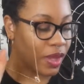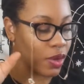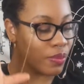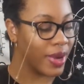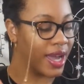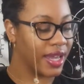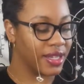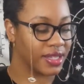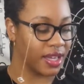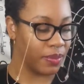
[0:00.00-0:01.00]
Your mind
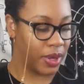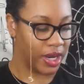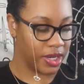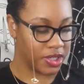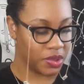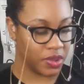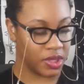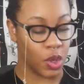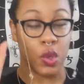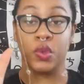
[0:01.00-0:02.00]
is like a parachute.
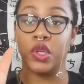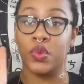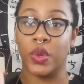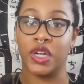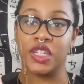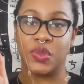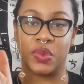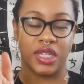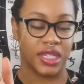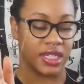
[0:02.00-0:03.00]
It only works
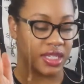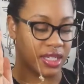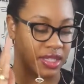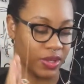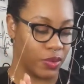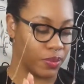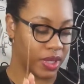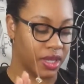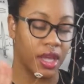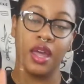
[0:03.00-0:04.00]
when it is open.